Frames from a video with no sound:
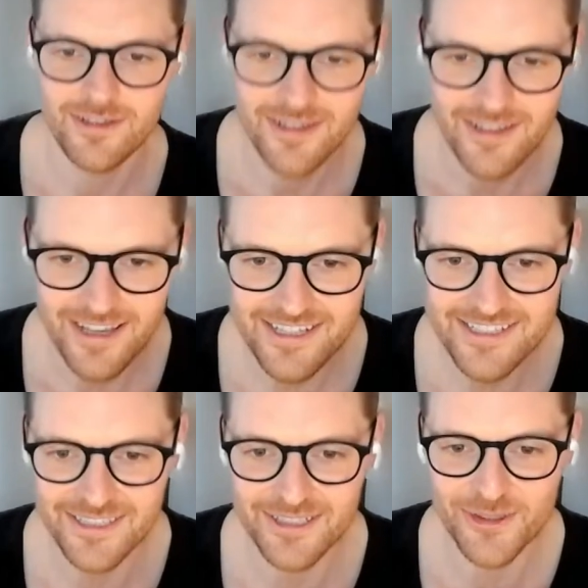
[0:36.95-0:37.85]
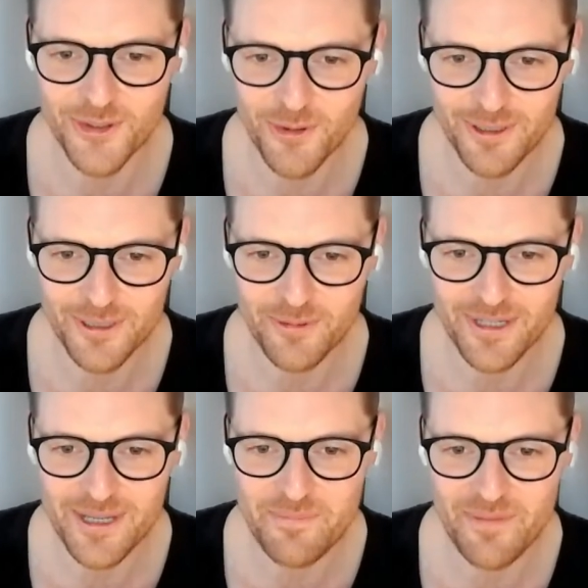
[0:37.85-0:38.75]
Excellent. Cory,
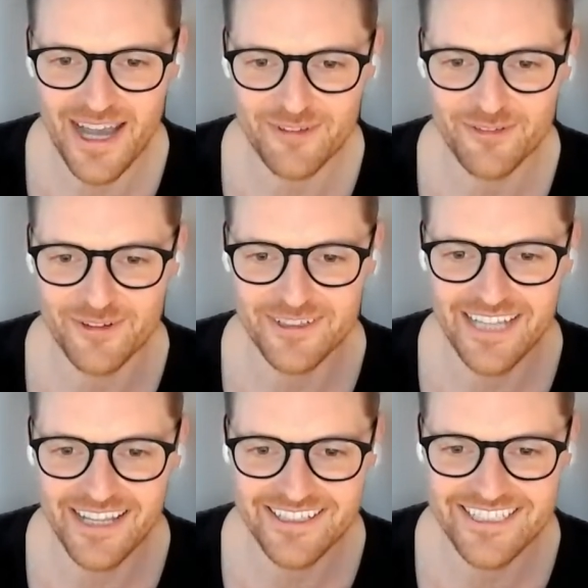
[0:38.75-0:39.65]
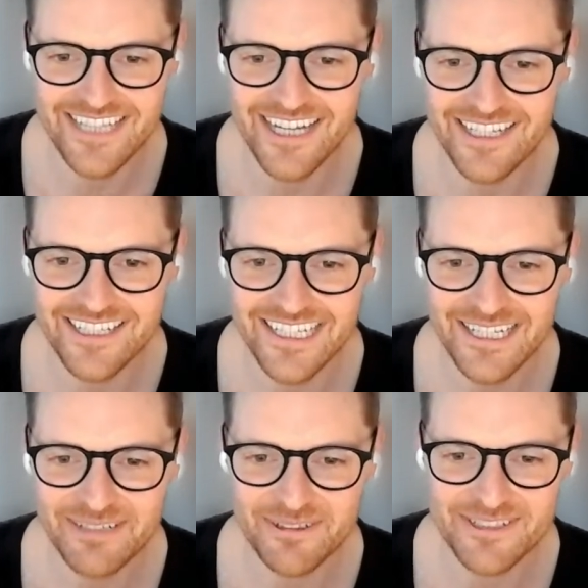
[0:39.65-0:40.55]
we are back for another chat.
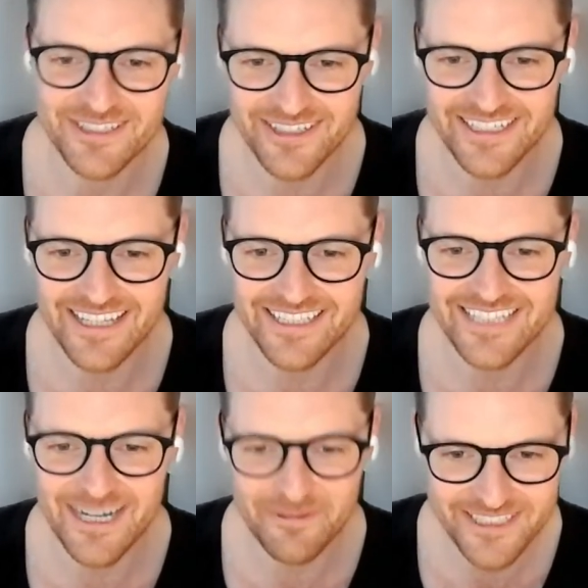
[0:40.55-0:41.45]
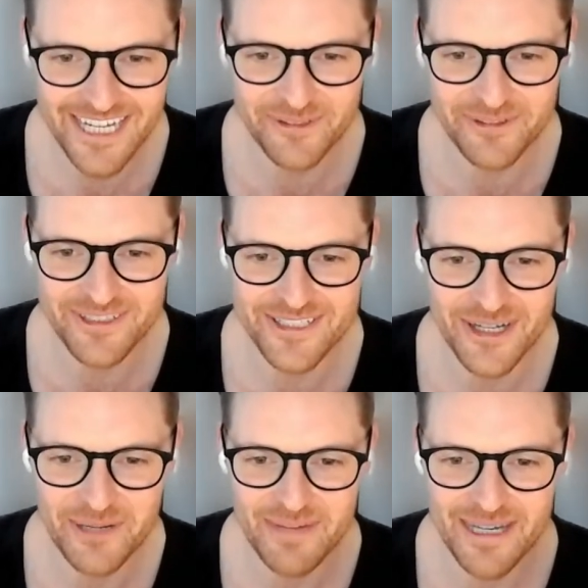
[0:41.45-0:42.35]
Well, it's not another chat. We chat all the
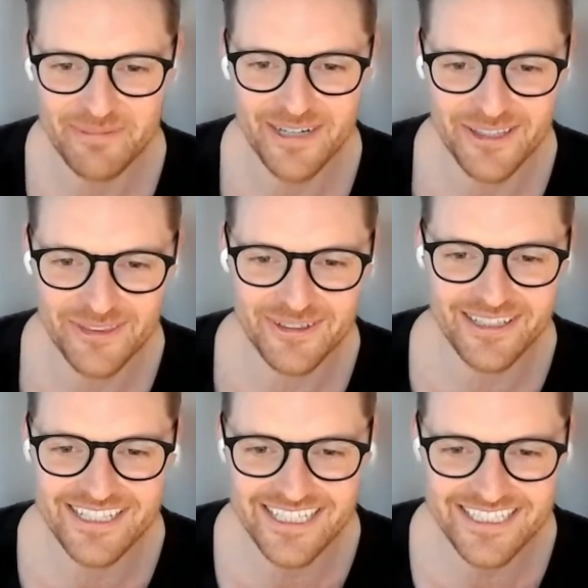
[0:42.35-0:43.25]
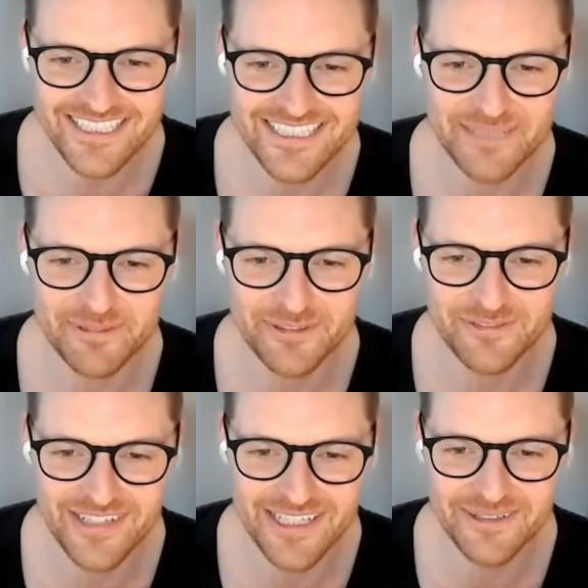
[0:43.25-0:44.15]
time, mate. But I thought let's actually jump on
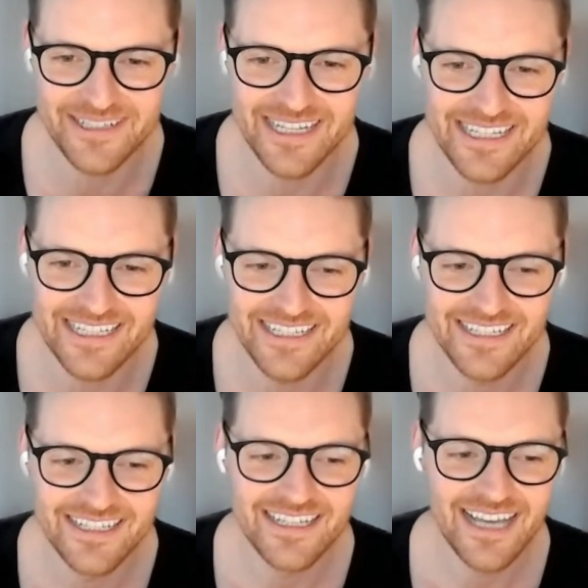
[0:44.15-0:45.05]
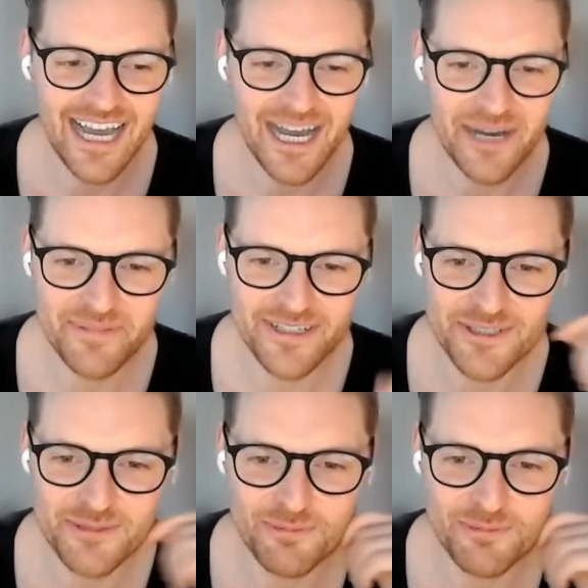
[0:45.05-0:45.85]
video again because